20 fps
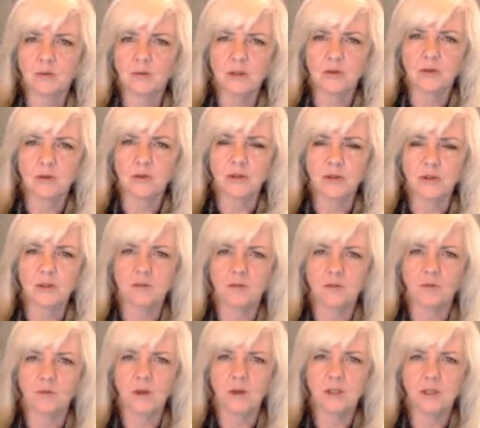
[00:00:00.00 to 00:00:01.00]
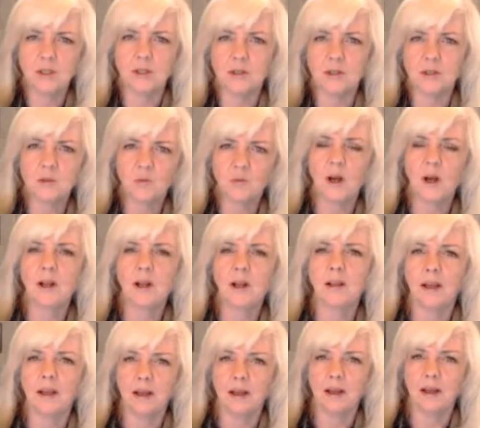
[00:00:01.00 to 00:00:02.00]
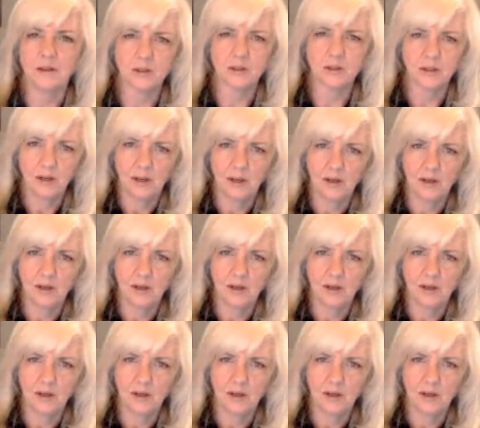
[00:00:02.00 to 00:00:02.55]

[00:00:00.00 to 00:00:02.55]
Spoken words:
resources of the region, as well as